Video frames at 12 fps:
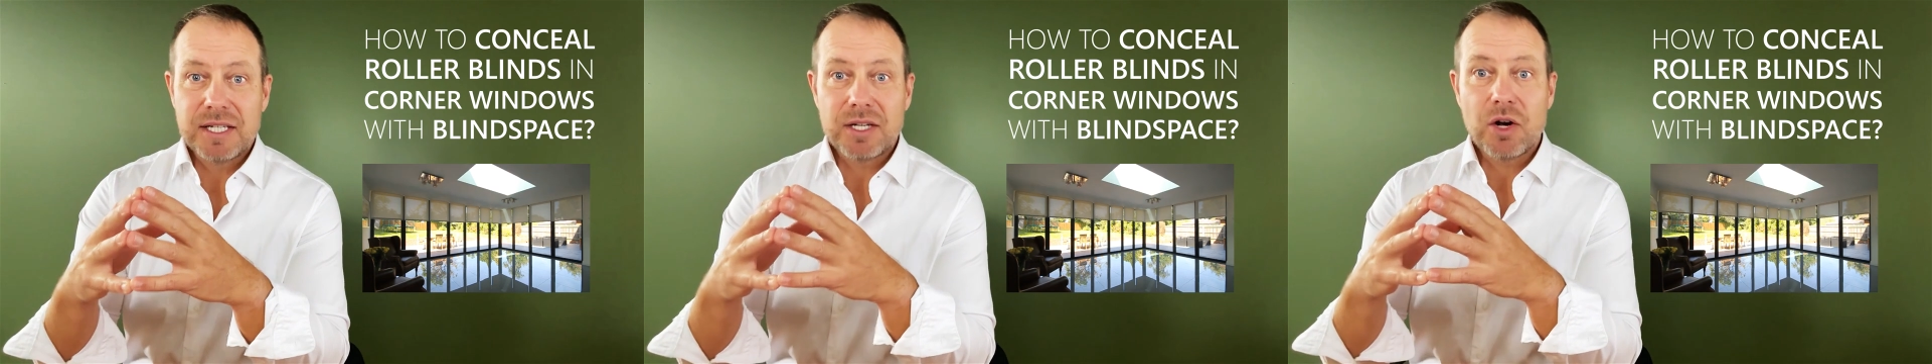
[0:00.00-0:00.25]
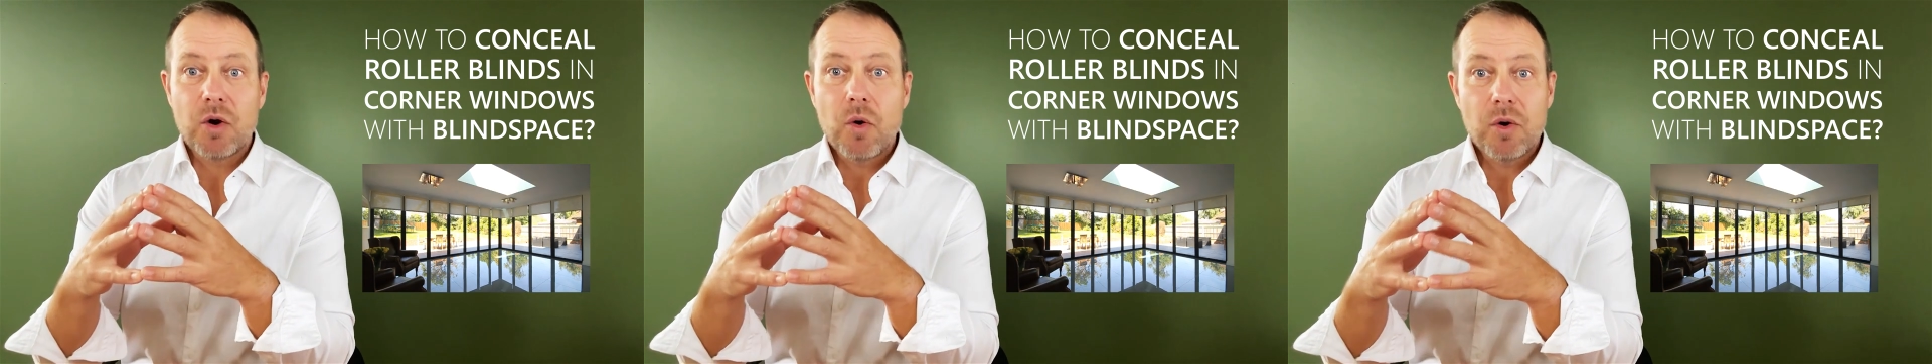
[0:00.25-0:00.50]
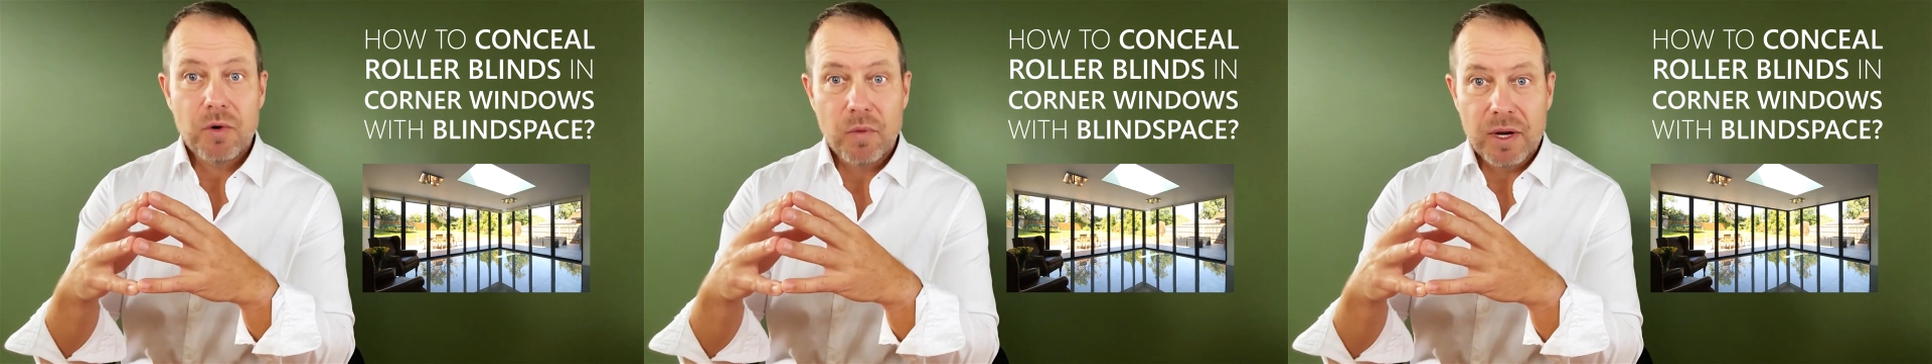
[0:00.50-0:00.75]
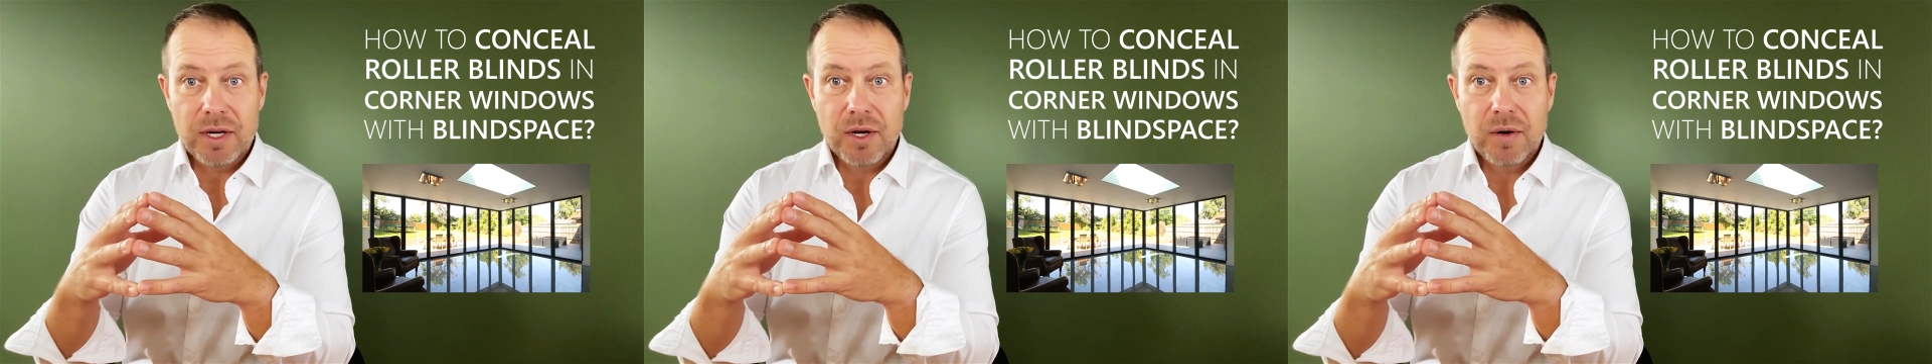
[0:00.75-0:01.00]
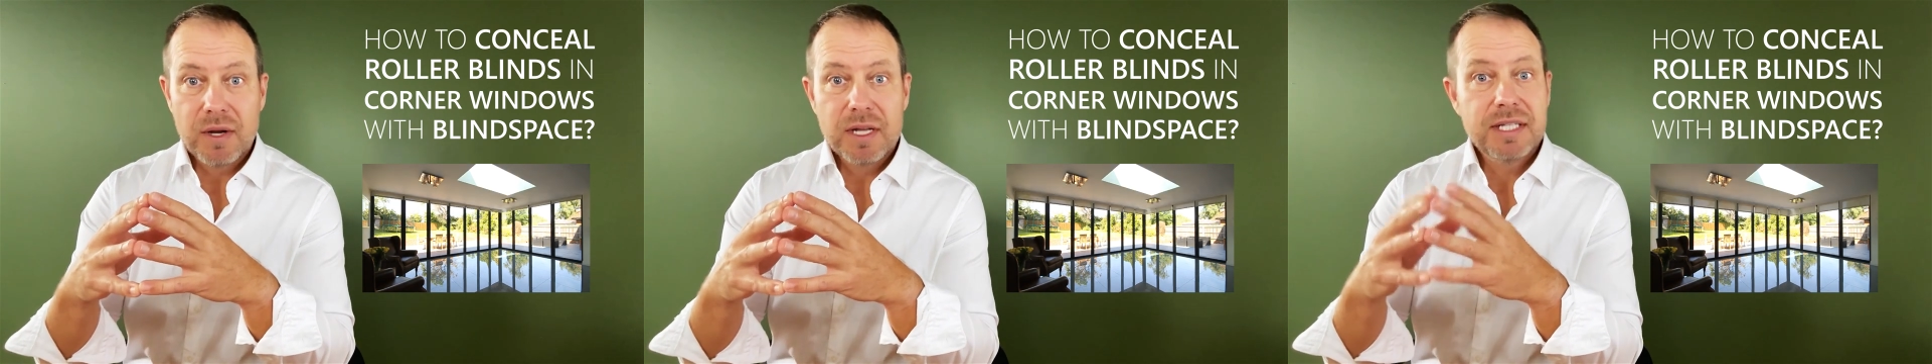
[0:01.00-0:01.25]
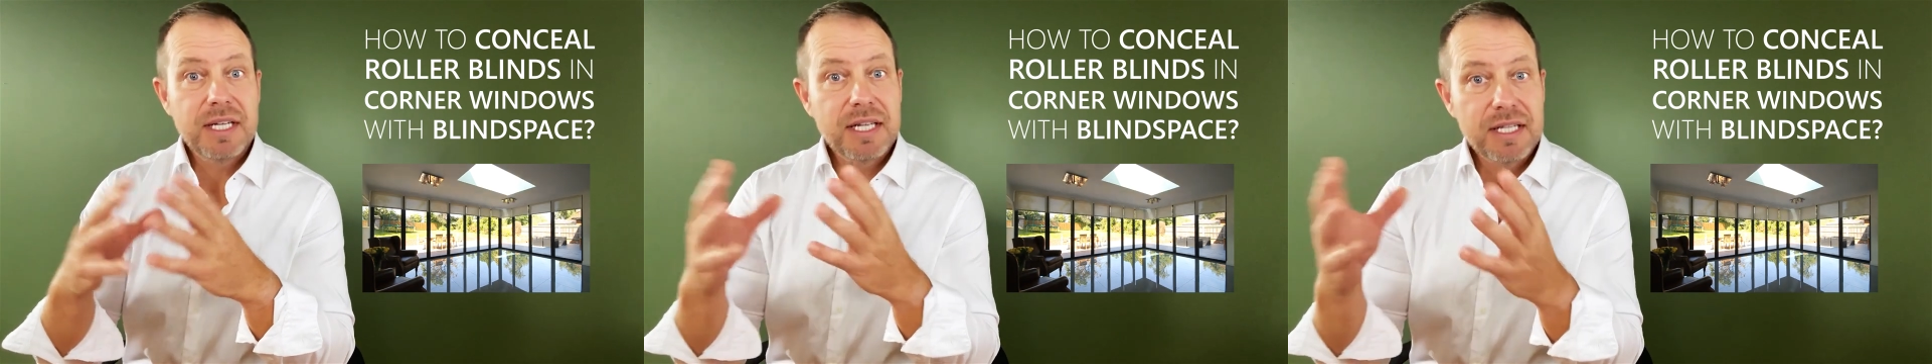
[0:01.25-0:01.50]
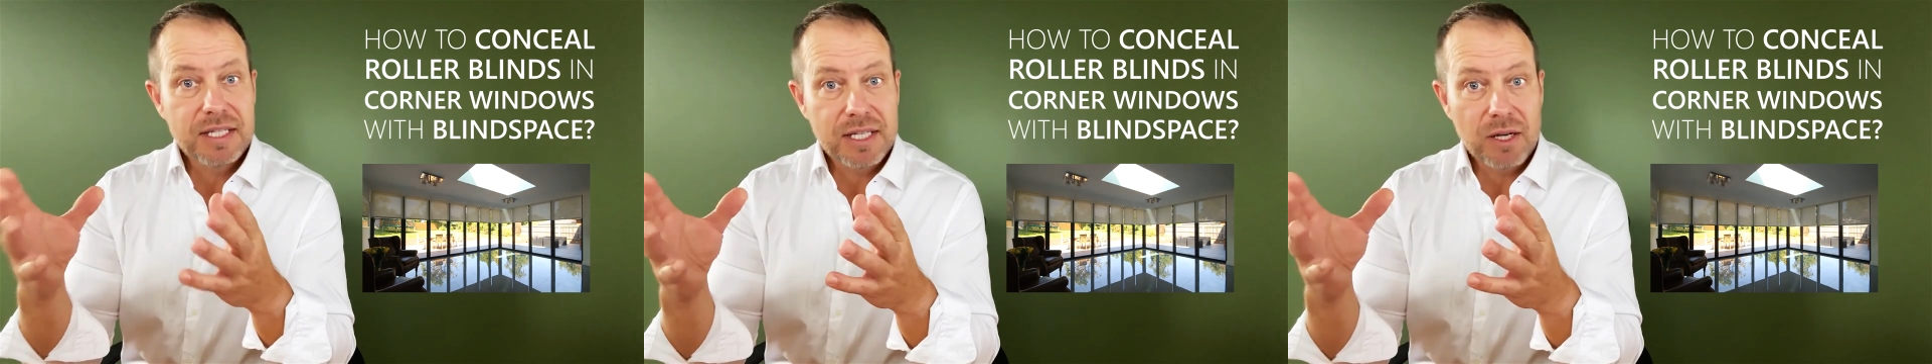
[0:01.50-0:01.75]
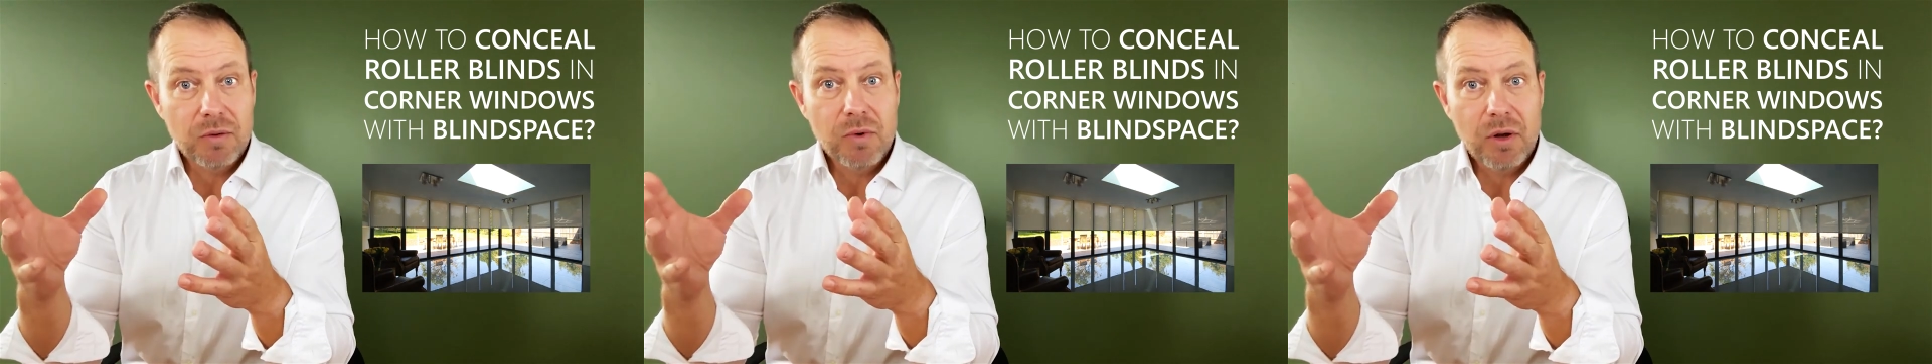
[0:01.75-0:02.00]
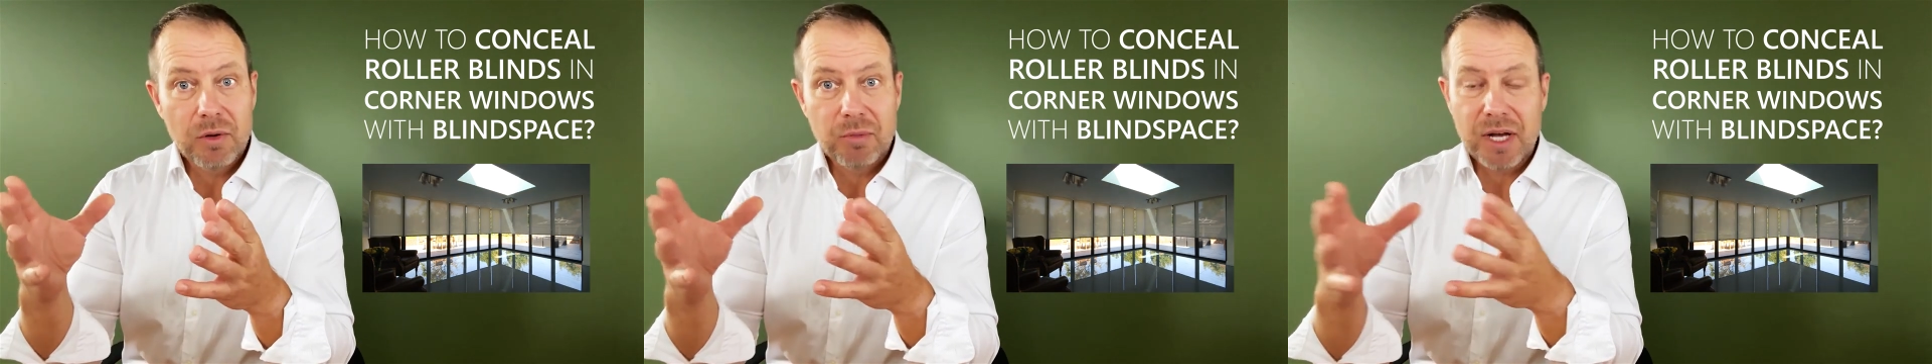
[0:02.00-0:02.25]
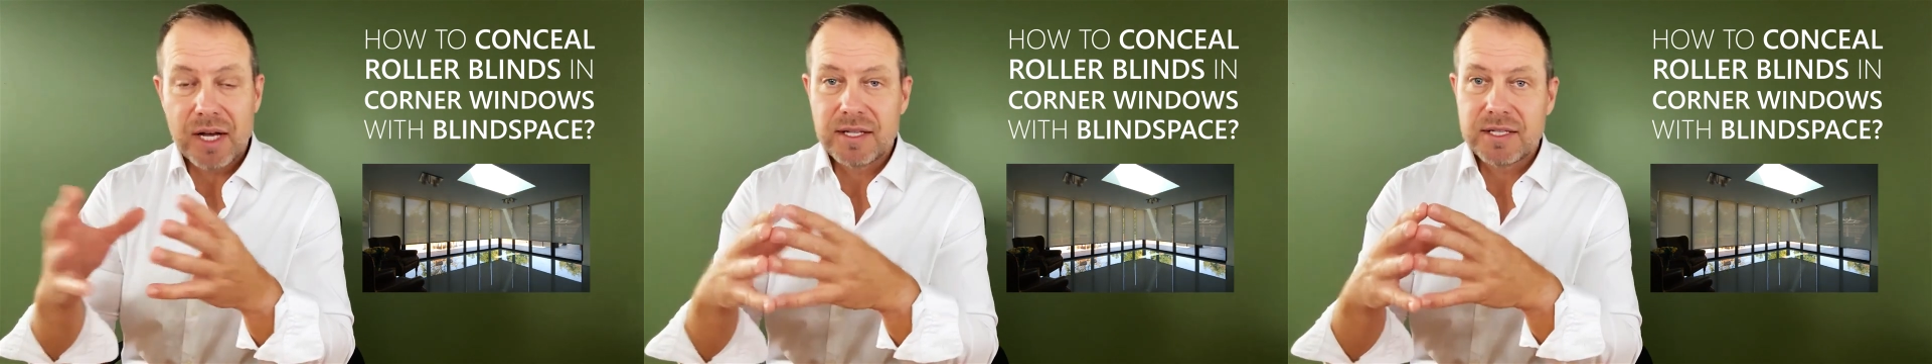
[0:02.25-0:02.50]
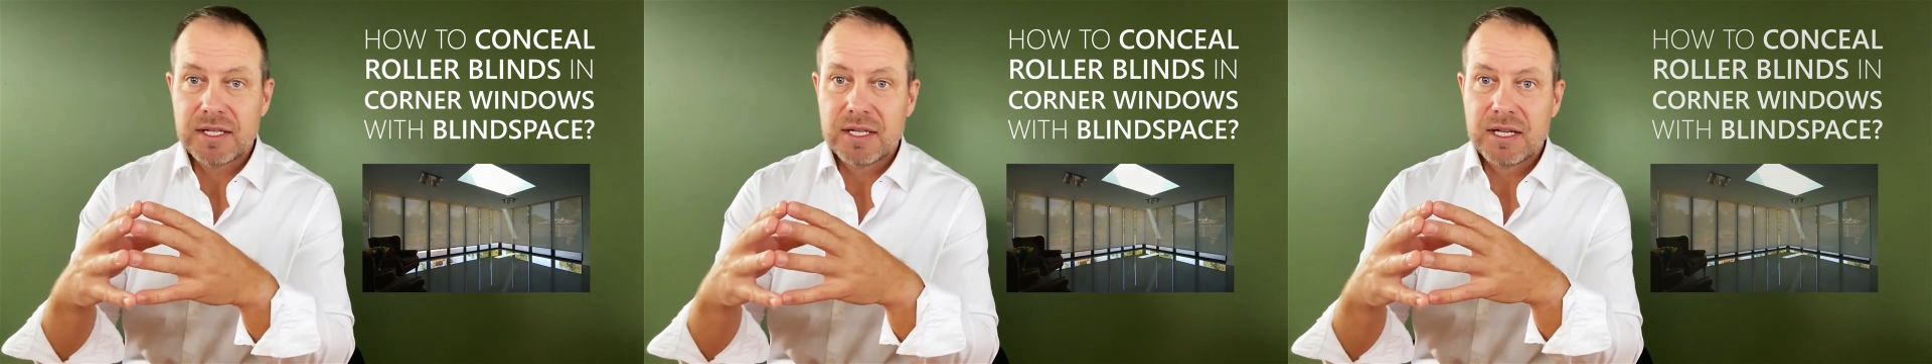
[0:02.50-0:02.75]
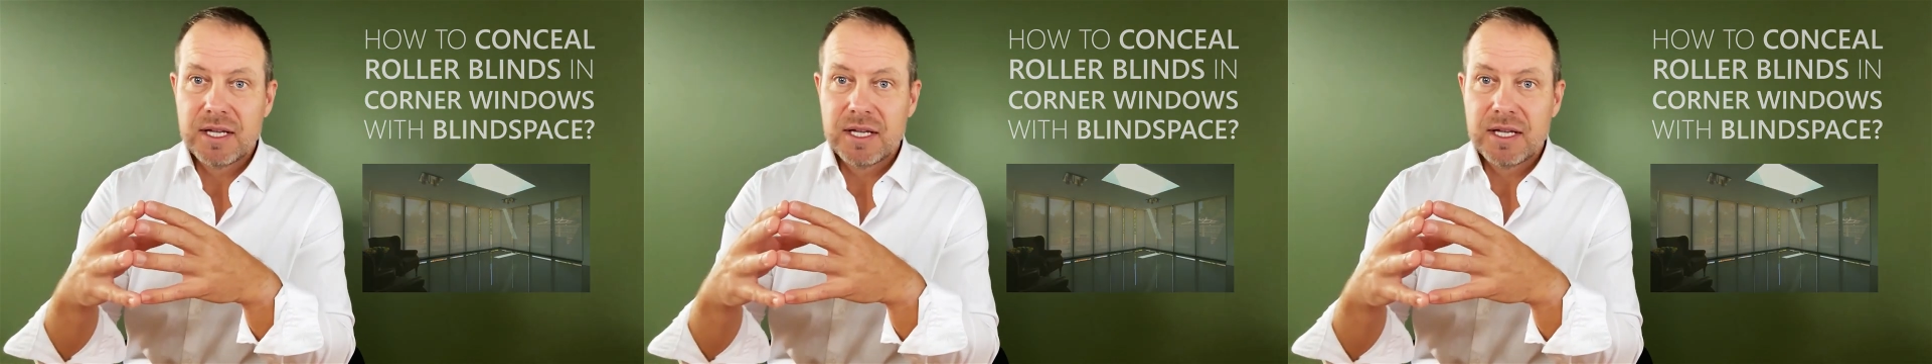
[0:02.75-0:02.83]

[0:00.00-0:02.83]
in a corner window to conceal roller blinds?